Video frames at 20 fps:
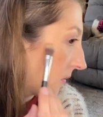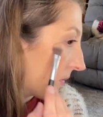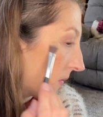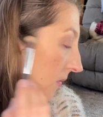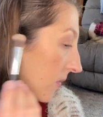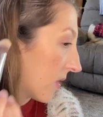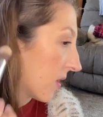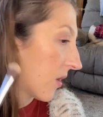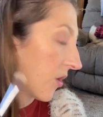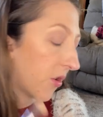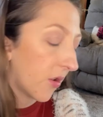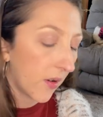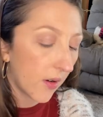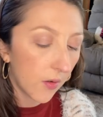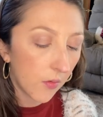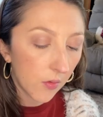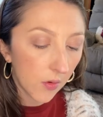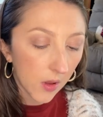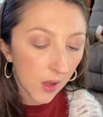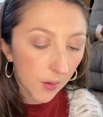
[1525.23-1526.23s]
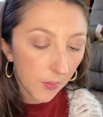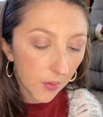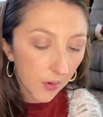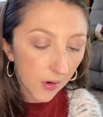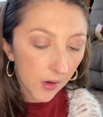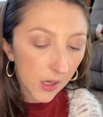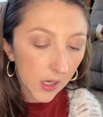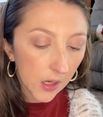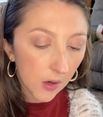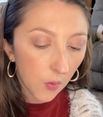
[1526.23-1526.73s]
It's just a really
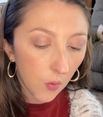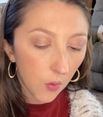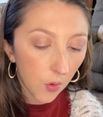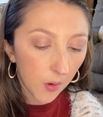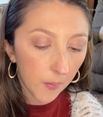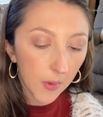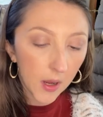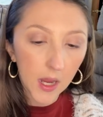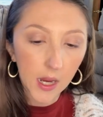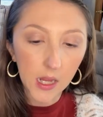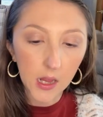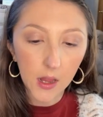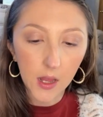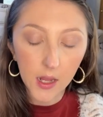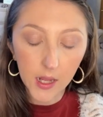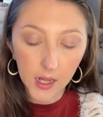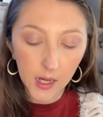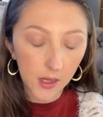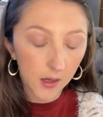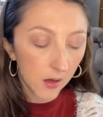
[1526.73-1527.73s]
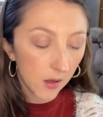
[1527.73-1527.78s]
pretty warm highlight.